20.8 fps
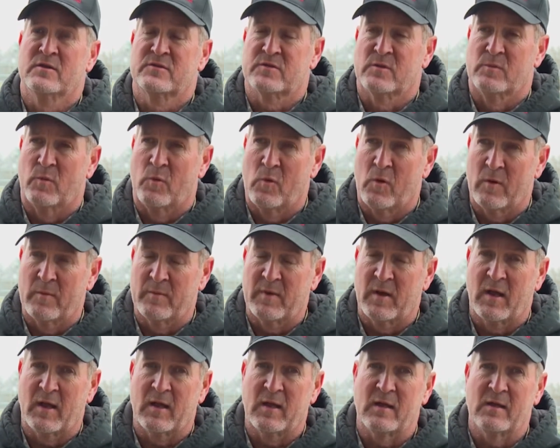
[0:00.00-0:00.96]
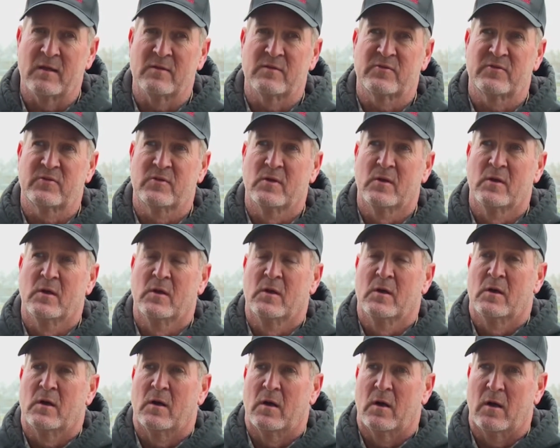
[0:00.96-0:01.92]
some warm days,
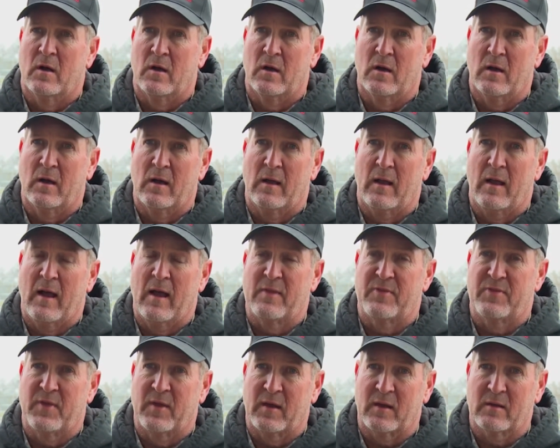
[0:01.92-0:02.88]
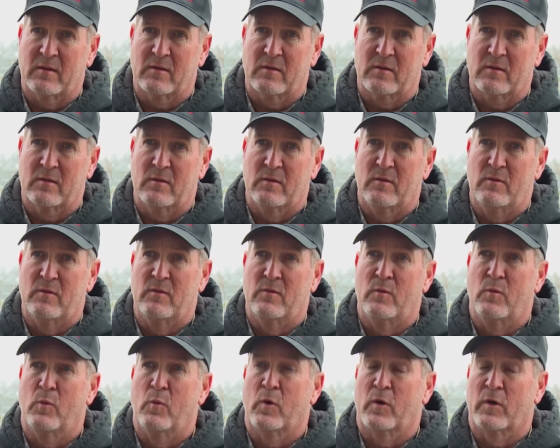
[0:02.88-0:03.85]
I think
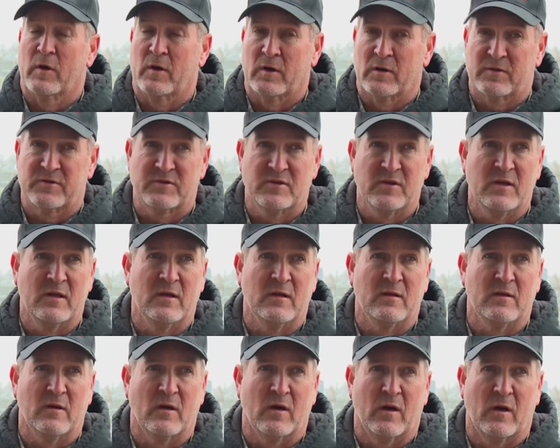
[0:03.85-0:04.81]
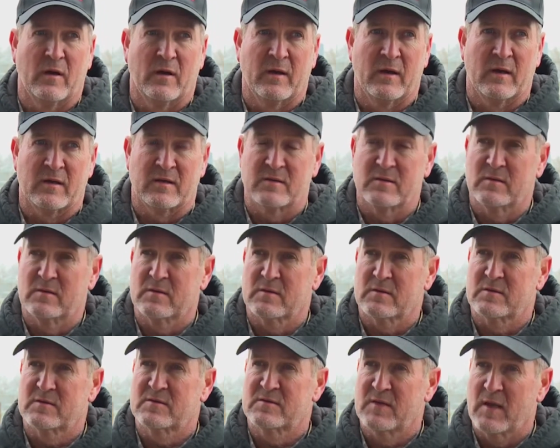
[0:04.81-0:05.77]
we're going to see an
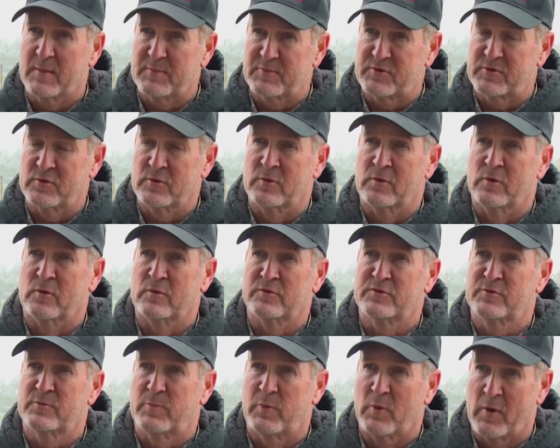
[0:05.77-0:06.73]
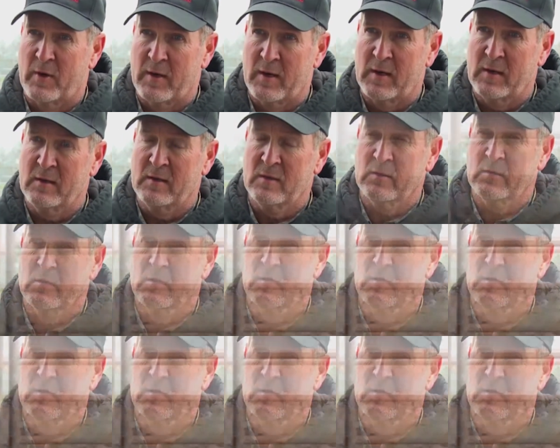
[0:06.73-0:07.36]
exceptional spring.